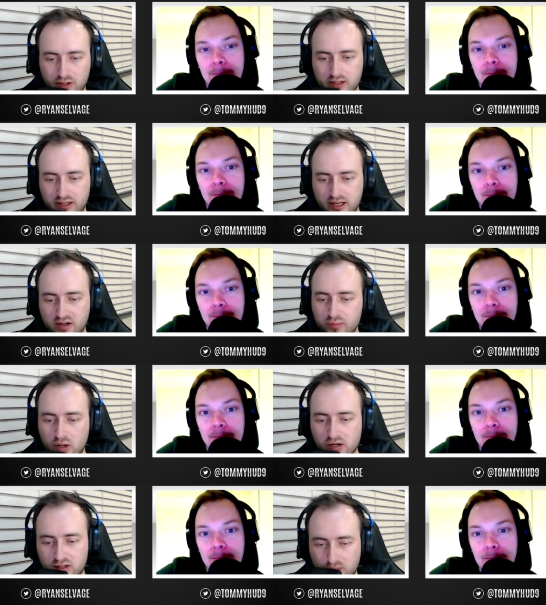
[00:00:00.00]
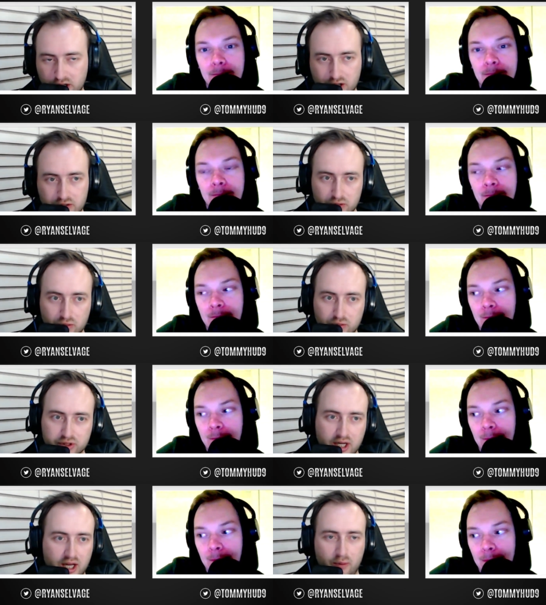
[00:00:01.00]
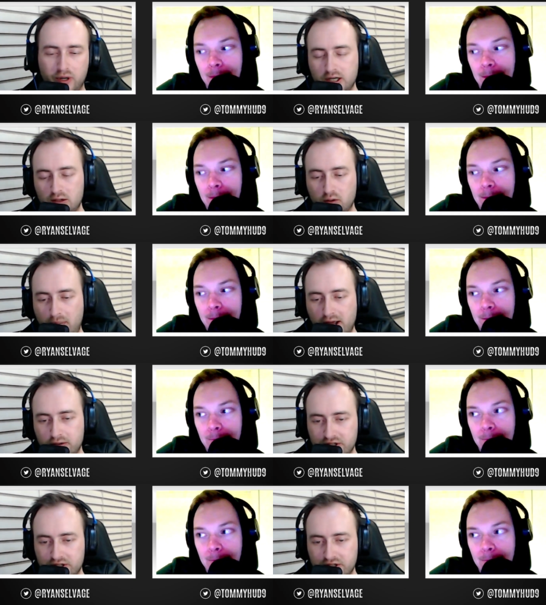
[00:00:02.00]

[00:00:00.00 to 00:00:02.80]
Speaker 1: early there. I've broken my own rules. We're going to look back